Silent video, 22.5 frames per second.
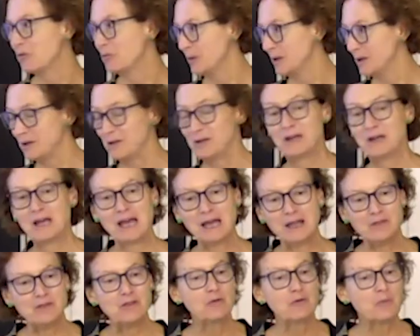where,
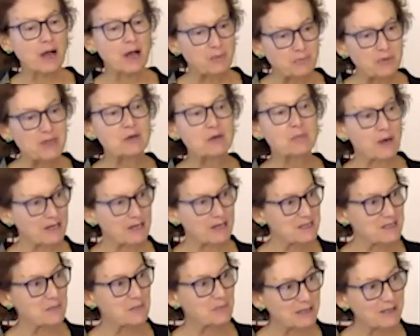and there might be a
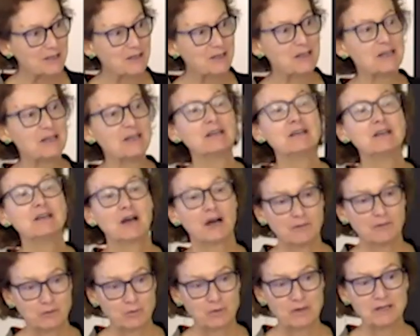possibility
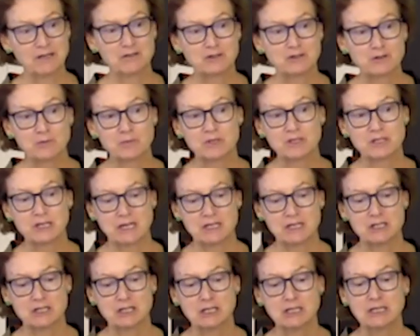of a
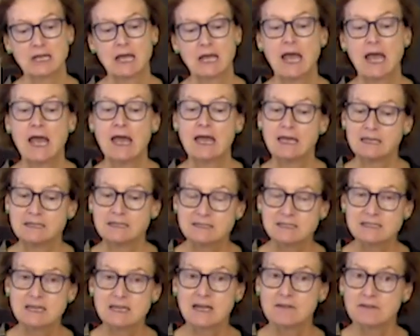reinterpretation.
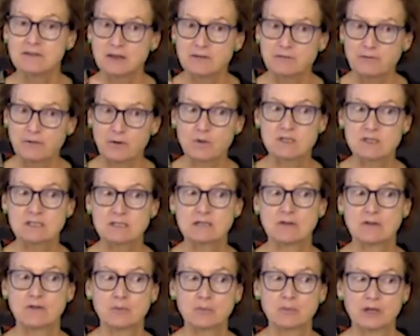Instead, they
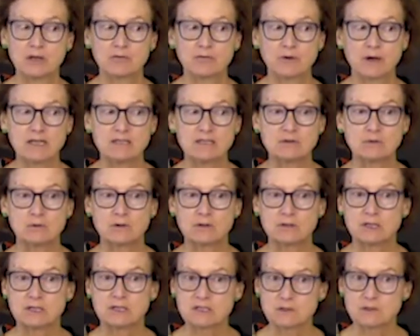focused on the Bill of Rights
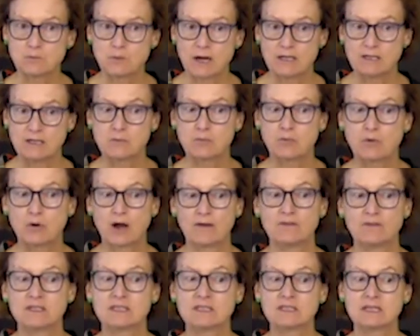Ordinance, right to
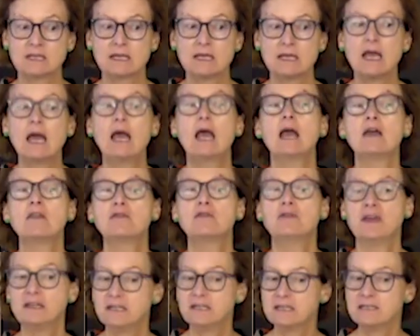privacy.
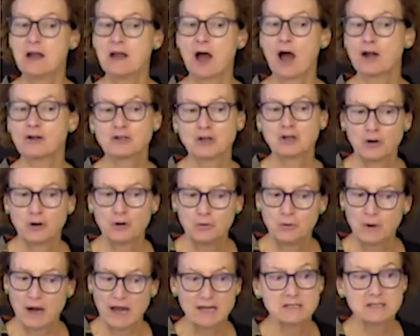They did not
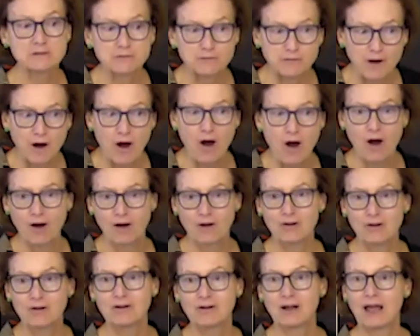go as
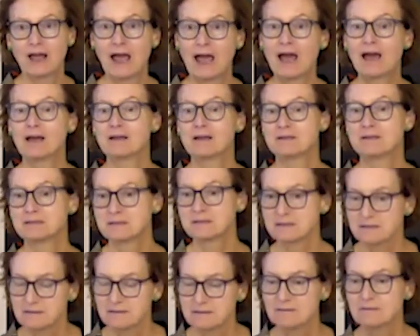far
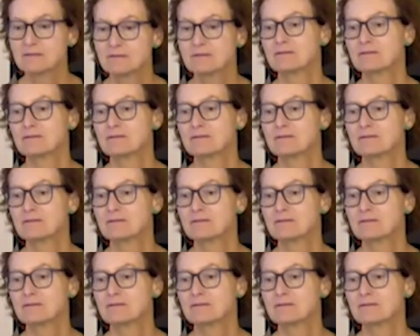as